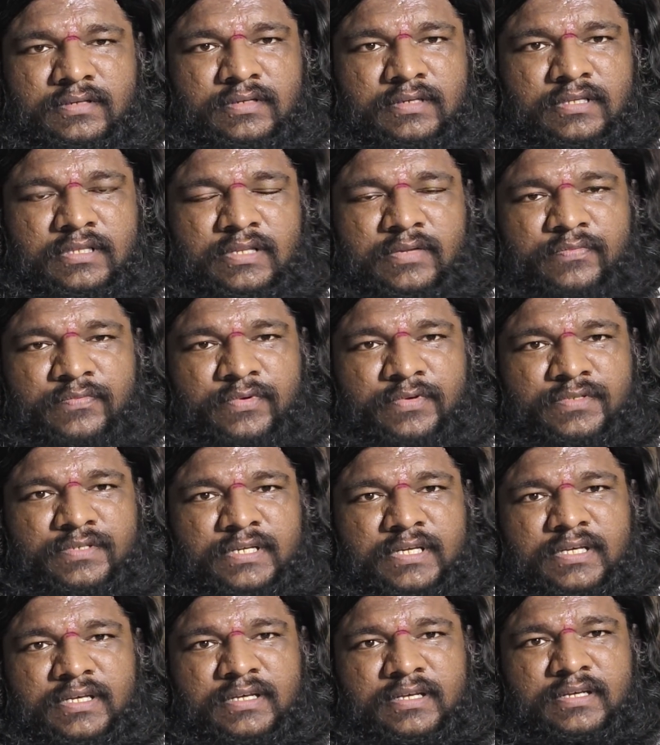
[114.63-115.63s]
If you
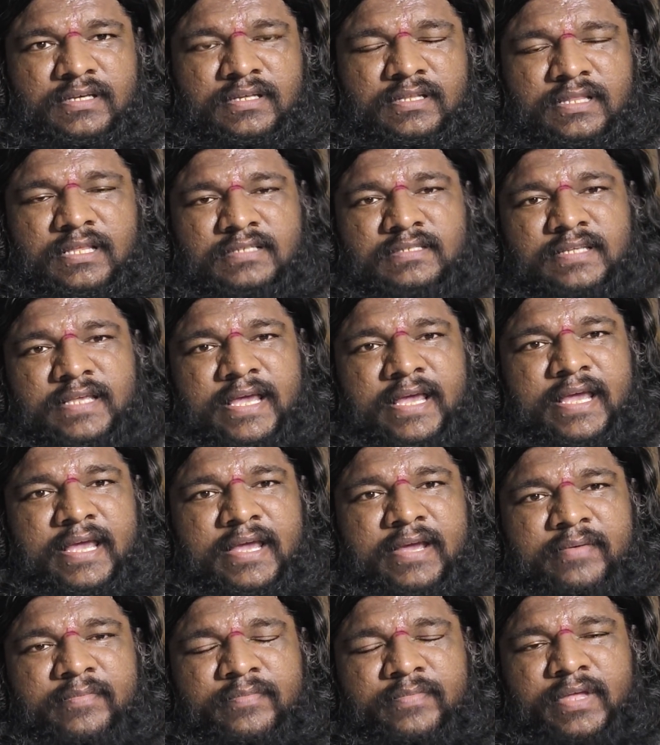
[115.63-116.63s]
see the
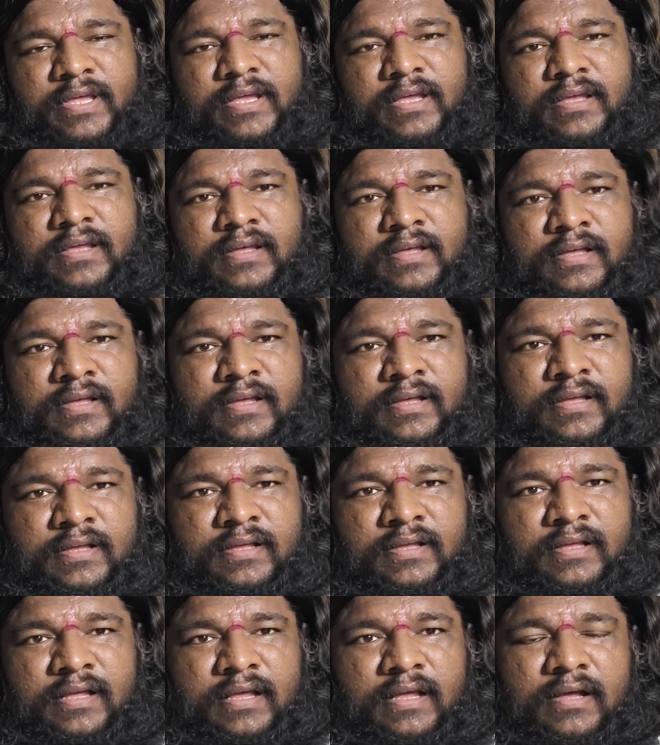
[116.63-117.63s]
same,
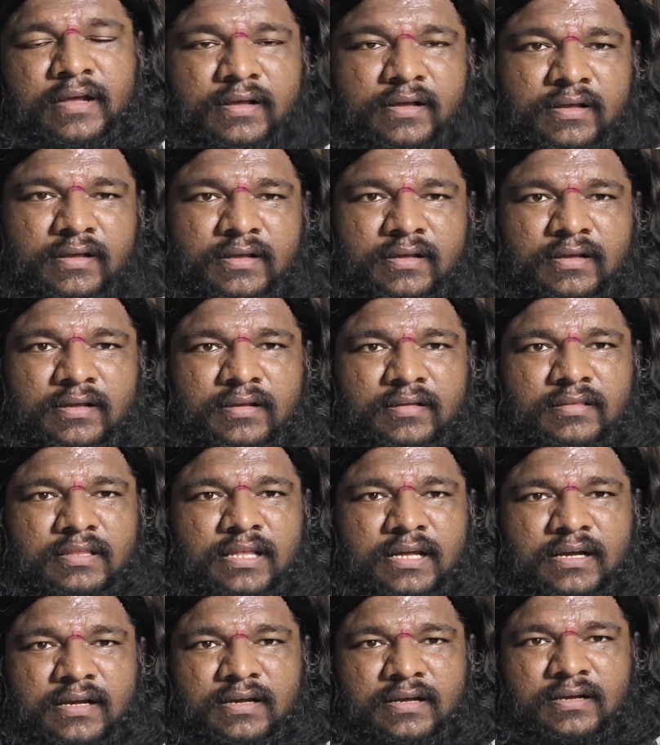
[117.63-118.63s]

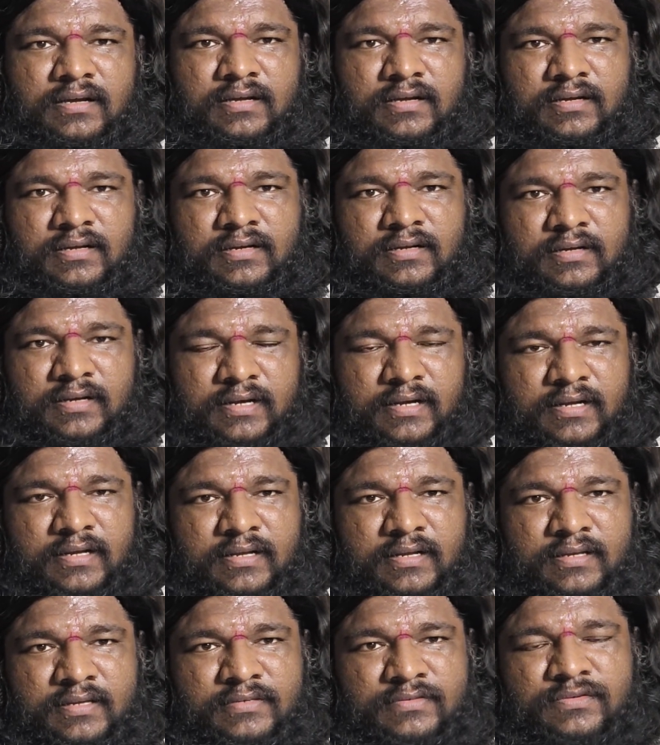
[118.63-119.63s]
the
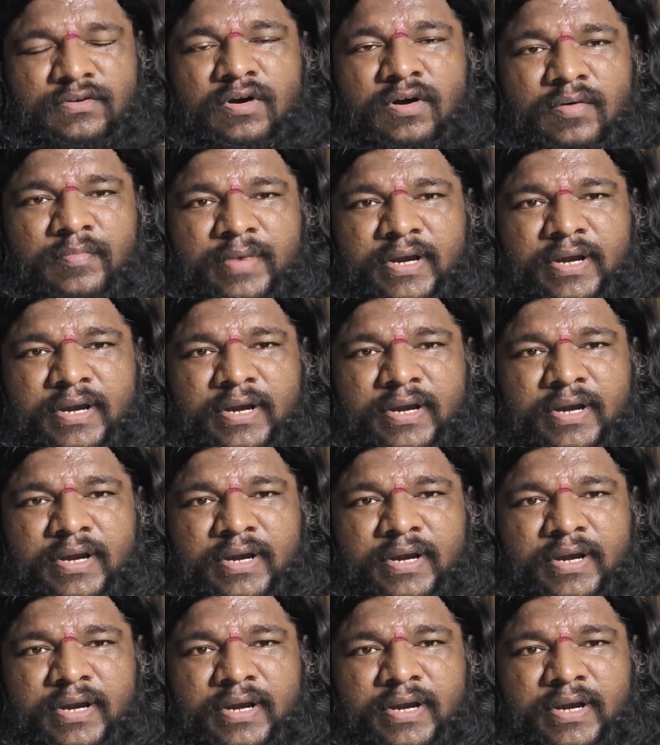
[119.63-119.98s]
so